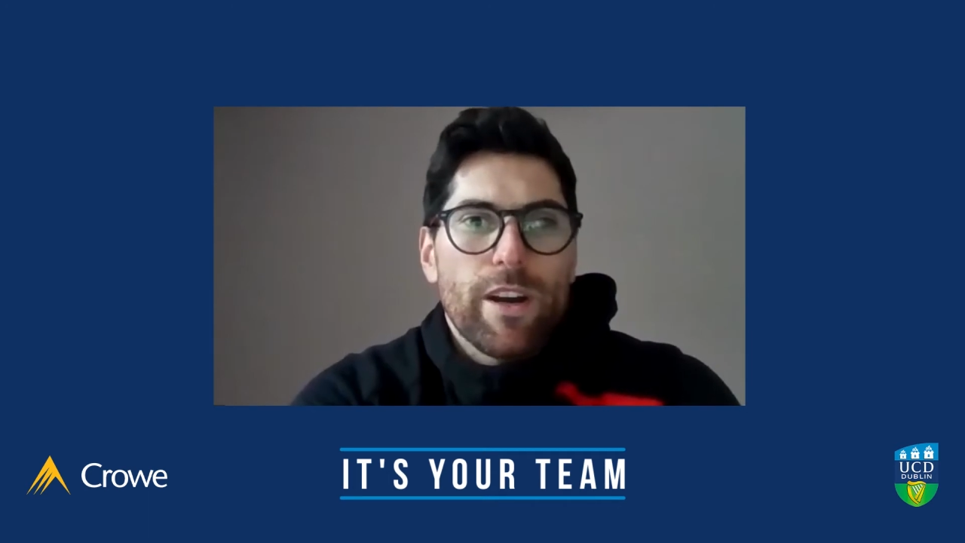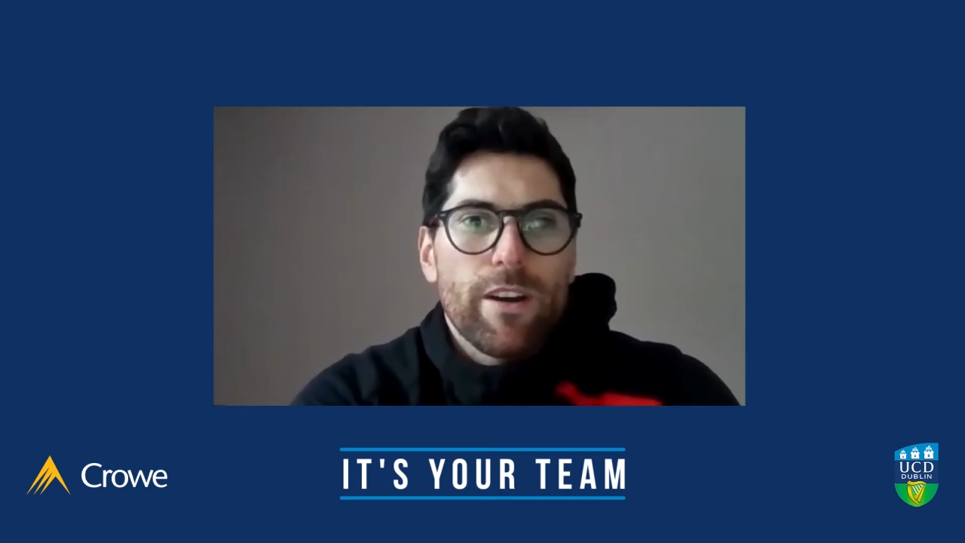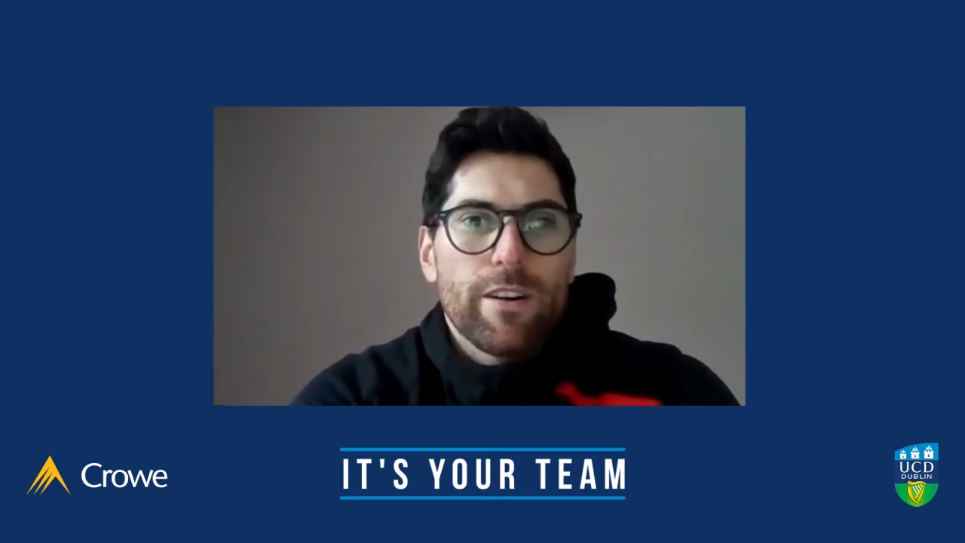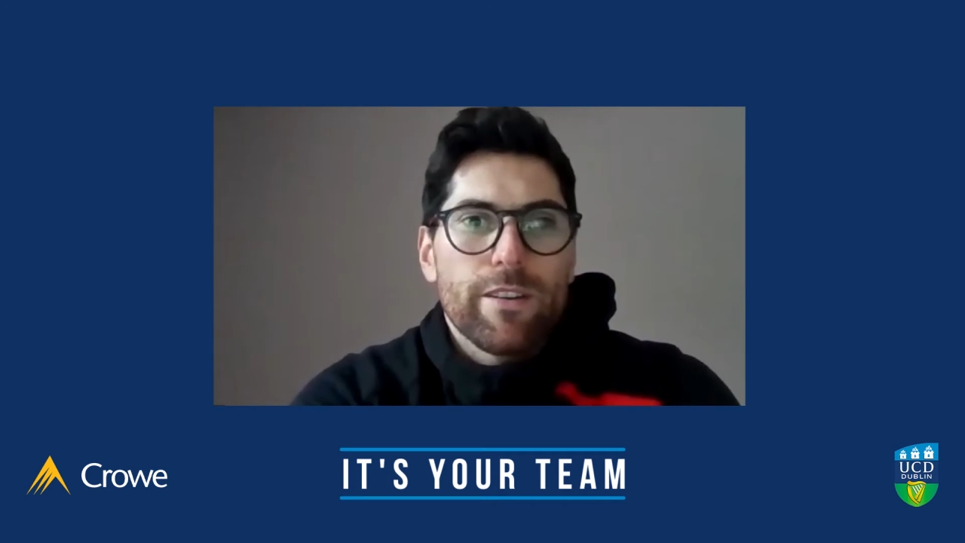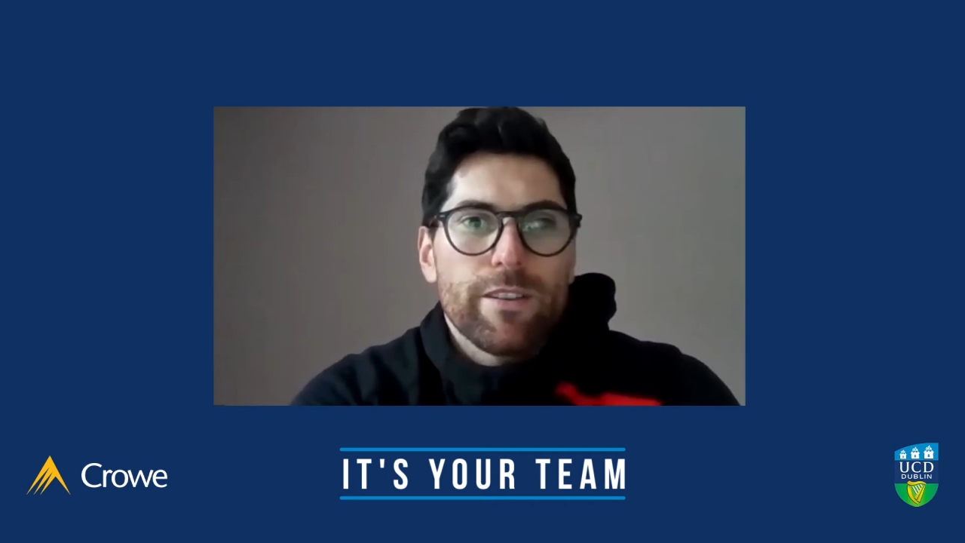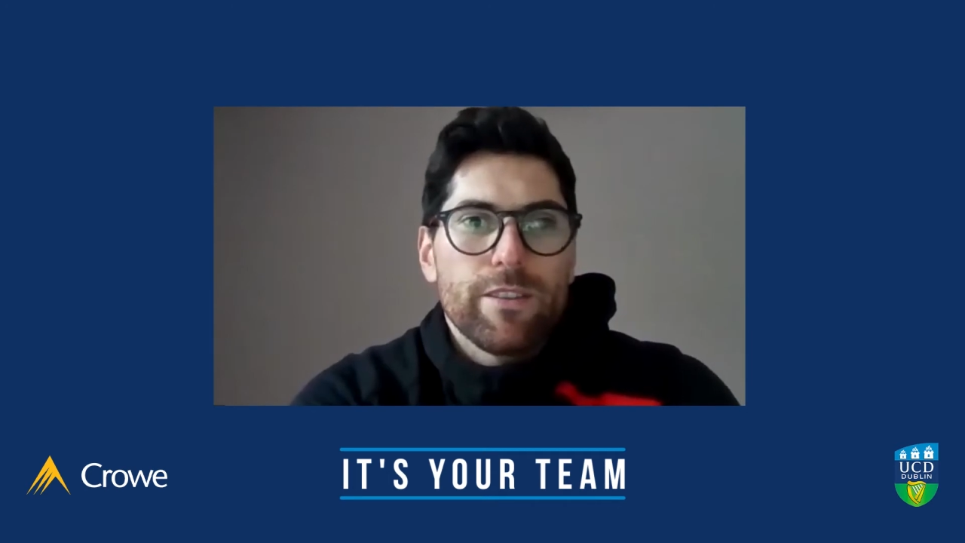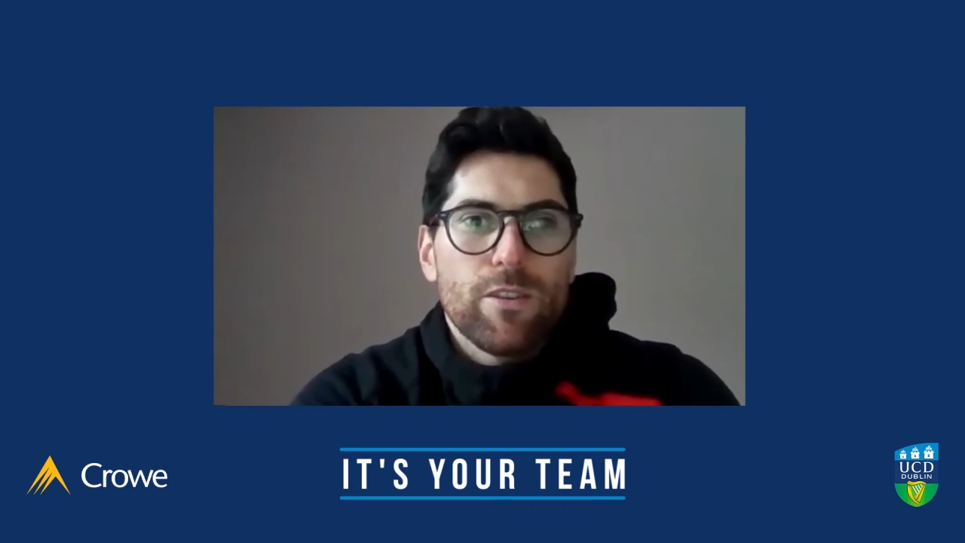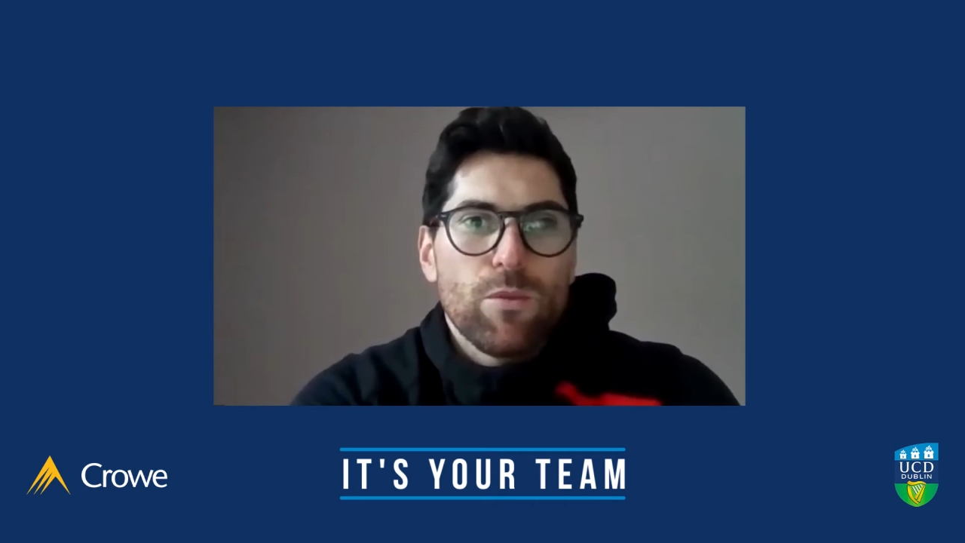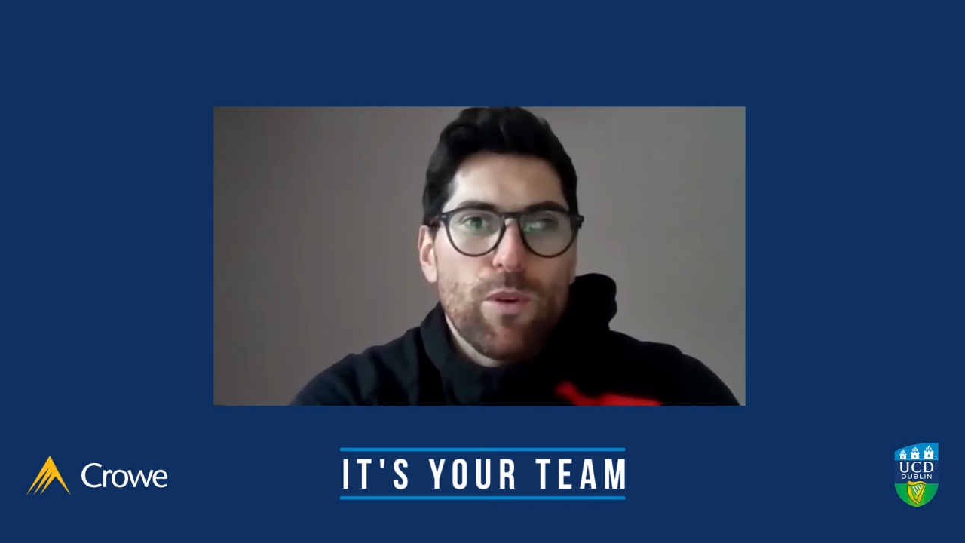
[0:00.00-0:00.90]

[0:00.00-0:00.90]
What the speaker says: where, you know,